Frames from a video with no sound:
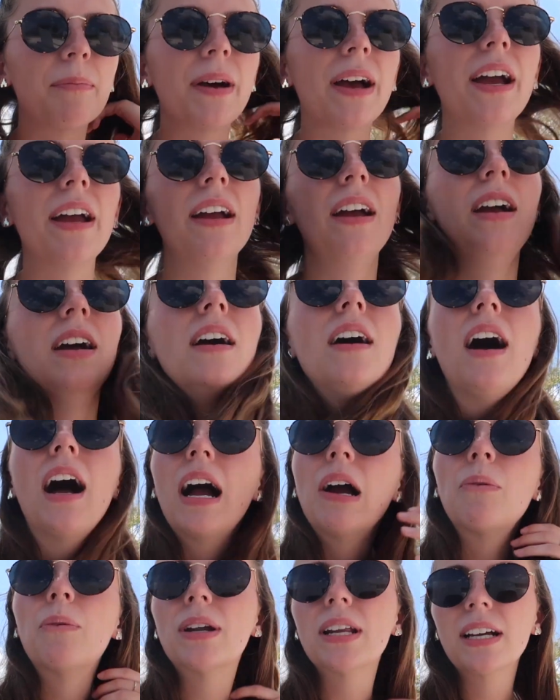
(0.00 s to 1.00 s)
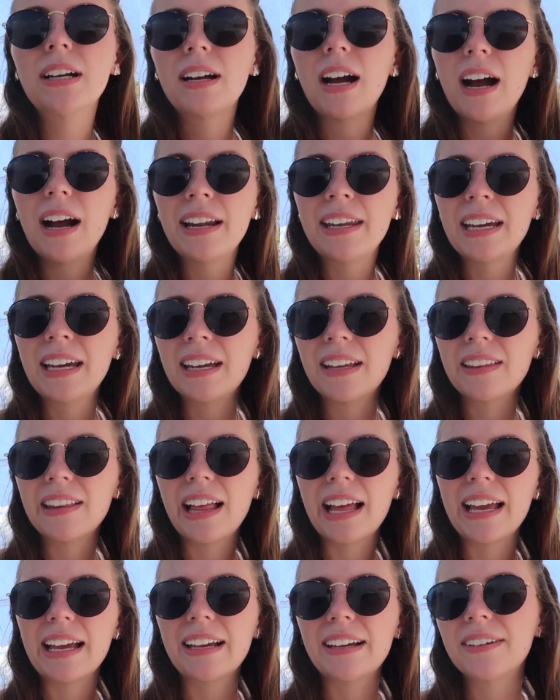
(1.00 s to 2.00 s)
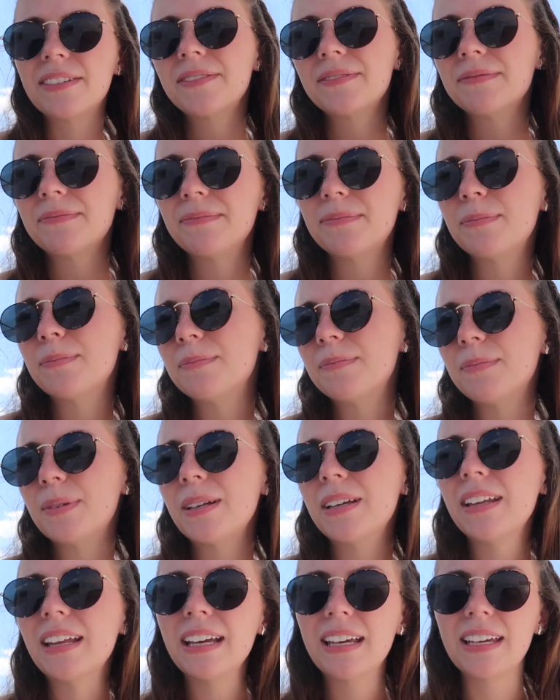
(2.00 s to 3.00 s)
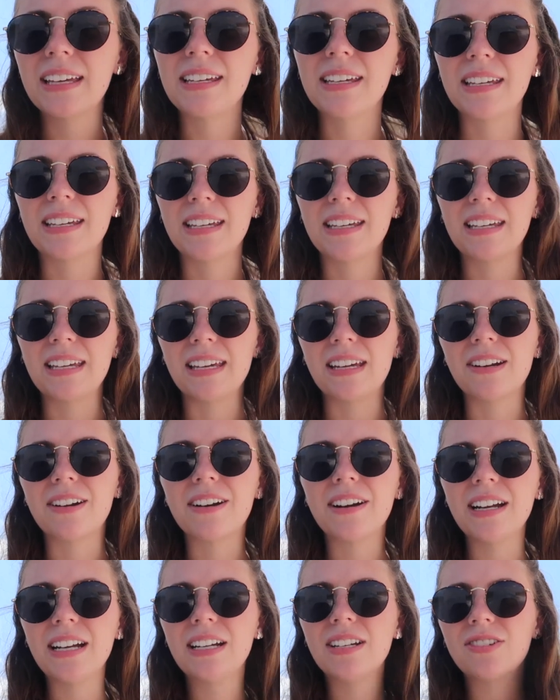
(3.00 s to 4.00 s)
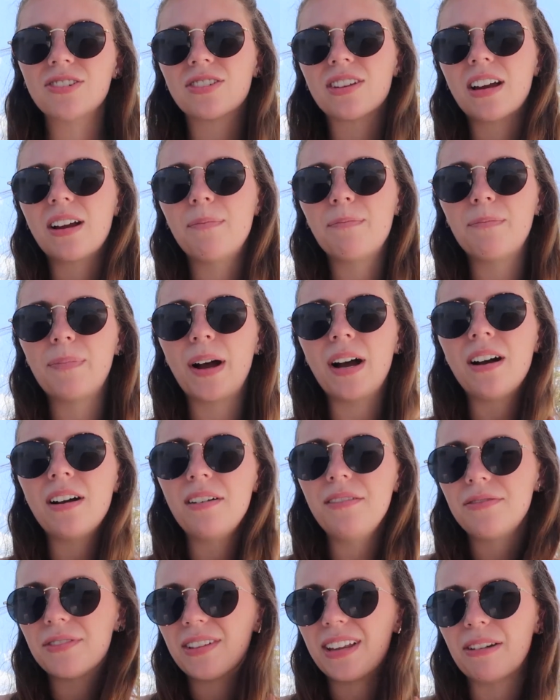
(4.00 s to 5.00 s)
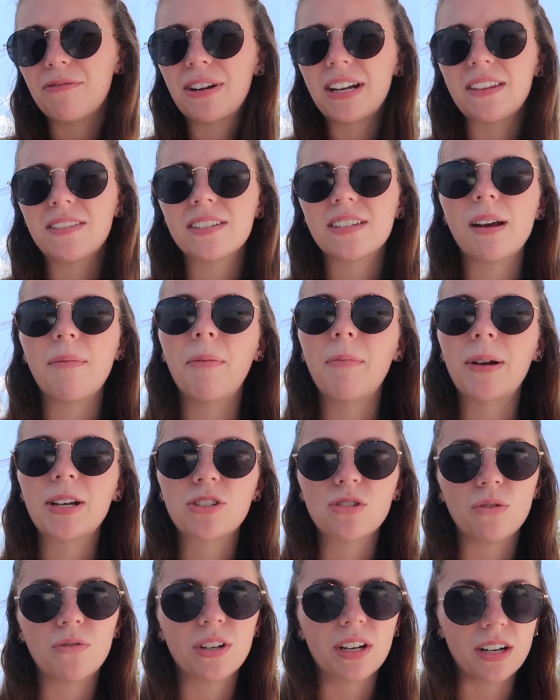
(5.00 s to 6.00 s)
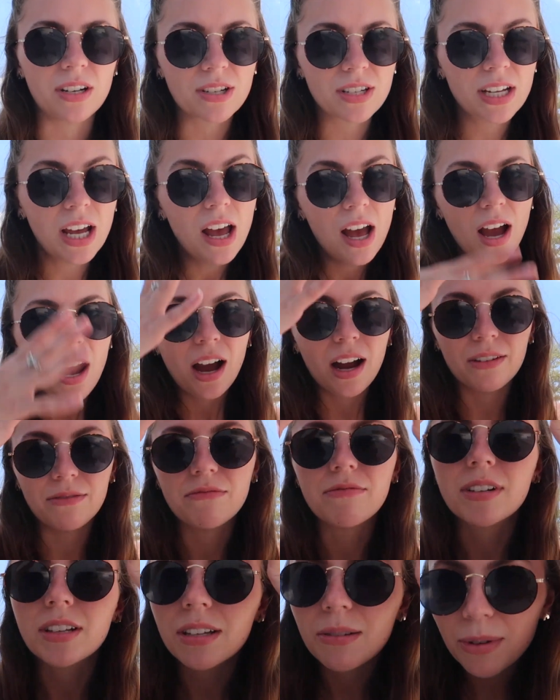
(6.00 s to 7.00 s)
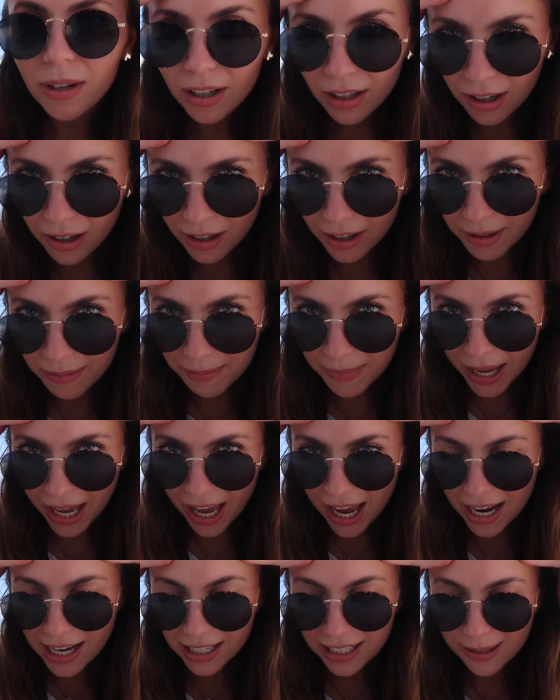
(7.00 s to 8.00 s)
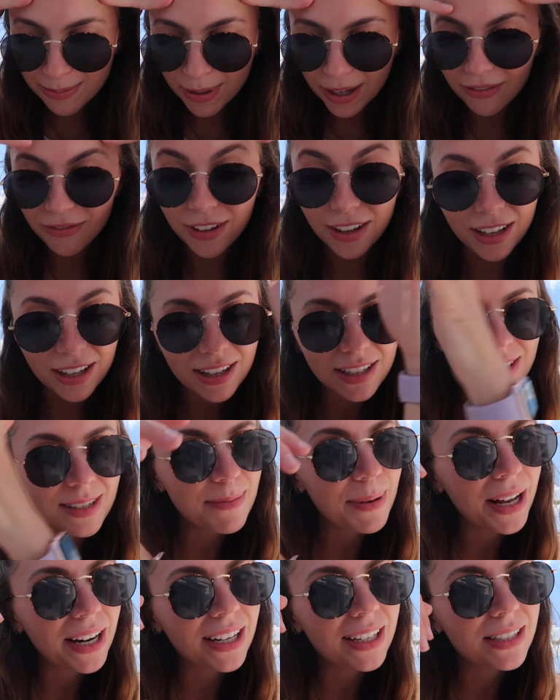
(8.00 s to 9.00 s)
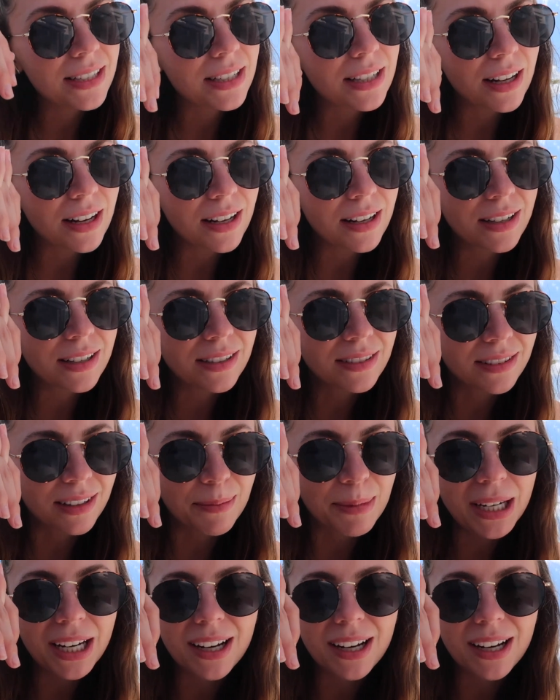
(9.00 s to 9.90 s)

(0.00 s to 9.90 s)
but I want to cut it like probably like here-ish, like above or like right at the top of my shoulders. I really want curtain bangs, but I feel like that's a bad idea. Let me